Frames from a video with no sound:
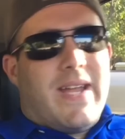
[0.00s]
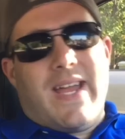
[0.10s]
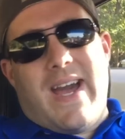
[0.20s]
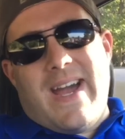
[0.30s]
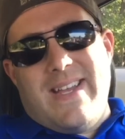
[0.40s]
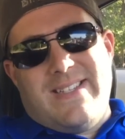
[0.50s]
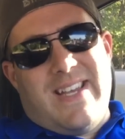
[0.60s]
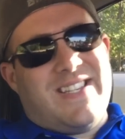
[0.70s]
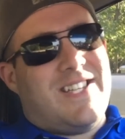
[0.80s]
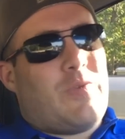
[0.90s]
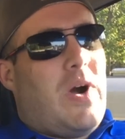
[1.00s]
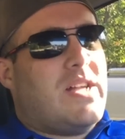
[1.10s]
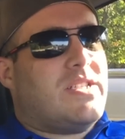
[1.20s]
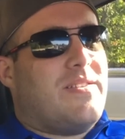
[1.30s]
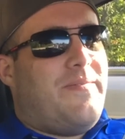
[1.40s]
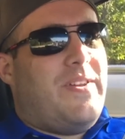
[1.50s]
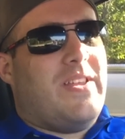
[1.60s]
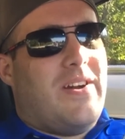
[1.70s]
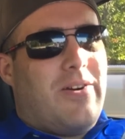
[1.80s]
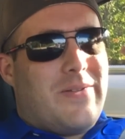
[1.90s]
Guys, I just watched a
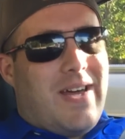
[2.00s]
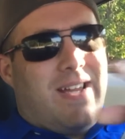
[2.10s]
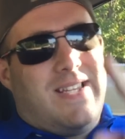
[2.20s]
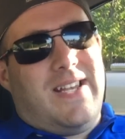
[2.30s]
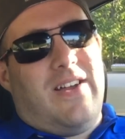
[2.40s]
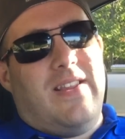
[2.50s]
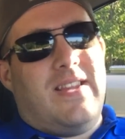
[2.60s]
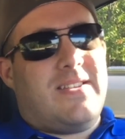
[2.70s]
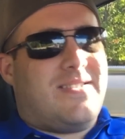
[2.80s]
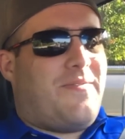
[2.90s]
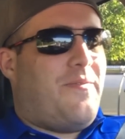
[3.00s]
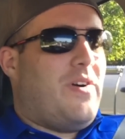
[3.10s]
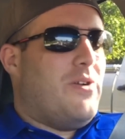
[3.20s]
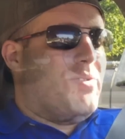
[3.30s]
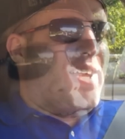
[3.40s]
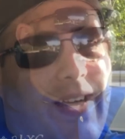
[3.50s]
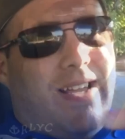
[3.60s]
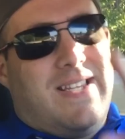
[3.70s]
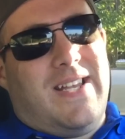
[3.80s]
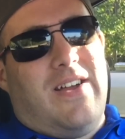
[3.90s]
video that I did on this phone. I
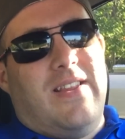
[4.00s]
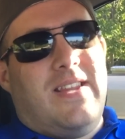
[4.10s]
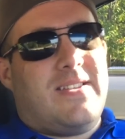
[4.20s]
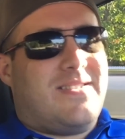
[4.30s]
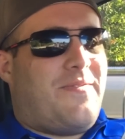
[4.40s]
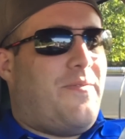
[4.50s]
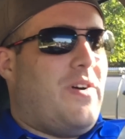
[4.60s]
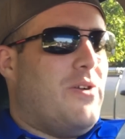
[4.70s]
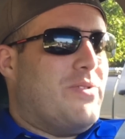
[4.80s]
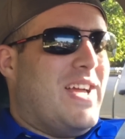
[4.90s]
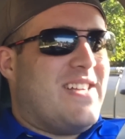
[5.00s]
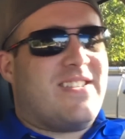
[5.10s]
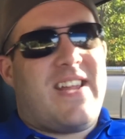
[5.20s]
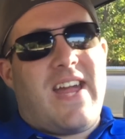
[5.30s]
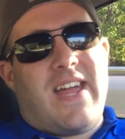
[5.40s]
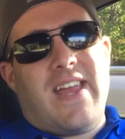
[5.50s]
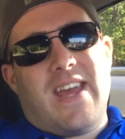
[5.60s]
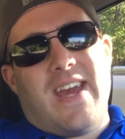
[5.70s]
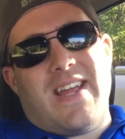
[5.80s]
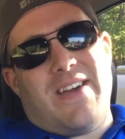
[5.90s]
did on this phone yesterday,
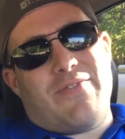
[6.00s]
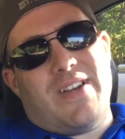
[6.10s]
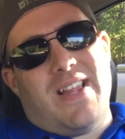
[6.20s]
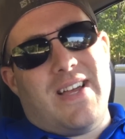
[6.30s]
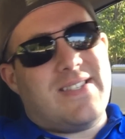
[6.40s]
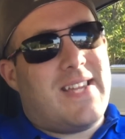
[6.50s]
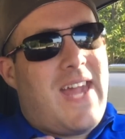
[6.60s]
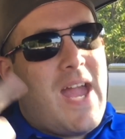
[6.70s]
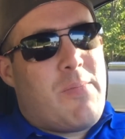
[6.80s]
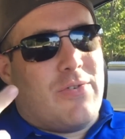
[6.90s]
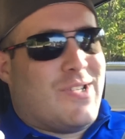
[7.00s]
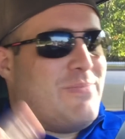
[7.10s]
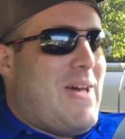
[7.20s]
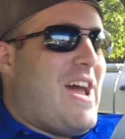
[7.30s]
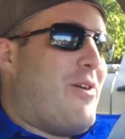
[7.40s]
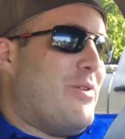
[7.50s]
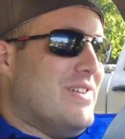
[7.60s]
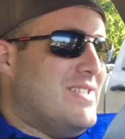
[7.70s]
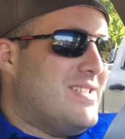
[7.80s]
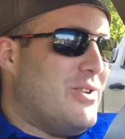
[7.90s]
and I realized the camera was
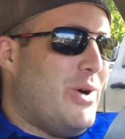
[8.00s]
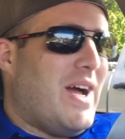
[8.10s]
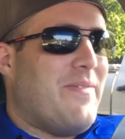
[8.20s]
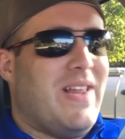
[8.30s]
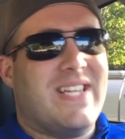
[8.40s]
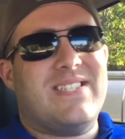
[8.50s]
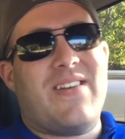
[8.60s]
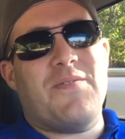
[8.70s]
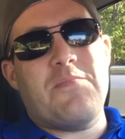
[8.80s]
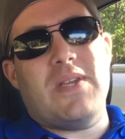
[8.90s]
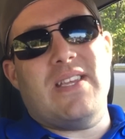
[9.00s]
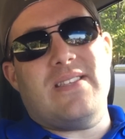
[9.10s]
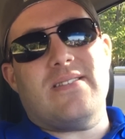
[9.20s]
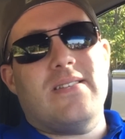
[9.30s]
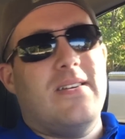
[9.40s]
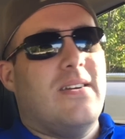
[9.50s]
backwards. So I have like 7 minutes